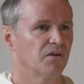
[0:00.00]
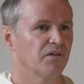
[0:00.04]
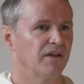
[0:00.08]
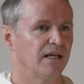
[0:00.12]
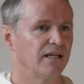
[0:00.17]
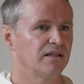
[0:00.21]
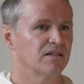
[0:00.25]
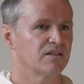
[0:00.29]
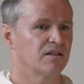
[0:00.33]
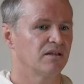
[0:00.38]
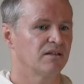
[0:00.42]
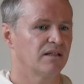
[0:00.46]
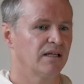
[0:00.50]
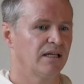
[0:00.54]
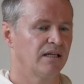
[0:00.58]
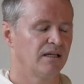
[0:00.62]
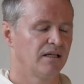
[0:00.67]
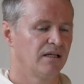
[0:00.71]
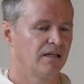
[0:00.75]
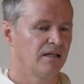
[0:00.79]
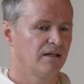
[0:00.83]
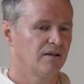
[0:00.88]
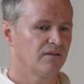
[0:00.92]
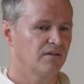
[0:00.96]
things
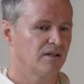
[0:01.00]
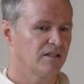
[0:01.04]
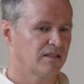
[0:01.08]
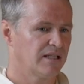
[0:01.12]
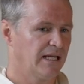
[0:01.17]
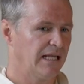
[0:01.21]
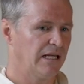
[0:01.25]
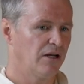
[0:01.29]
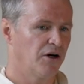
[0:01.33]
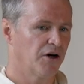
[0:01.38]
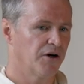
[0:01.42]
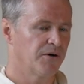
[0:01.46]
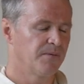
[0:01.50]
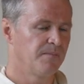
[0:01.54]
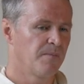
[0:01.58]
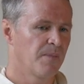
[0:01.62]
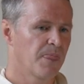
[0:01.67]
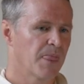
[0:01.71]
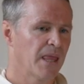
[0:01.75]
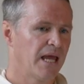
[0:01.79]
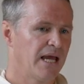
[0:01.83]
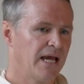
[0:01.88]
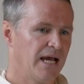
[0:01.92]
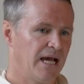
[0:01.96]
that they learn.
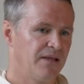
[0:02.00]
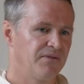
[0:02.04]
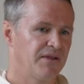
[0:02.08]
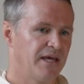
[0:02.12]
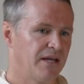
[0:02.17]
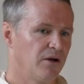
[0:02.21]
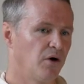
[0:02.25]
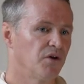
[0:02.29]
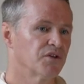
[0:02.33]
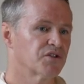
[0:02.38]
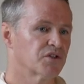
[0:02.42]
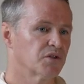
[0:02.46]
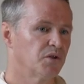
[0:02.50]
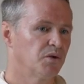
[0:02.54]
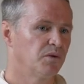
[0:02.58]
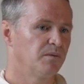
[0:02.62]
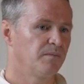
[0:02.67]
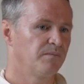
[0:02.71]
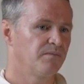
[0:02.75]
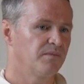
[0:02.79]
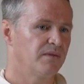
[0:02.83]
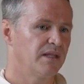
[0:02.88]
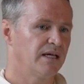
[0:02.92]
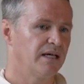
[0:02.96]
And then also
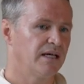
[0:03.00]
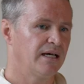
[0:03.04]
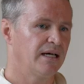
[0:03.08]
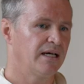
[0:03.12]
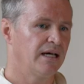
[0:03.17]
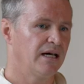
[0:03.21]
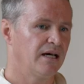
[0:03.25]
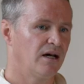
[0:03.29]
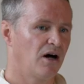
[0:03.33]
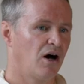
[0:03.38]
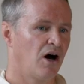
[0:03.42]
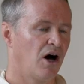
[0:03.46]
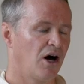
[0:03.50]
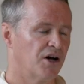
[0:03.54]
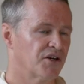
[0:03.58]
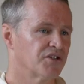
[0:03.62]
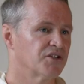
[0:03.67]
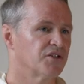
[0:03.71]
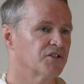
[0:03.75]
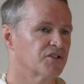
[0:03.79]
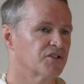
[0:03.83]
how to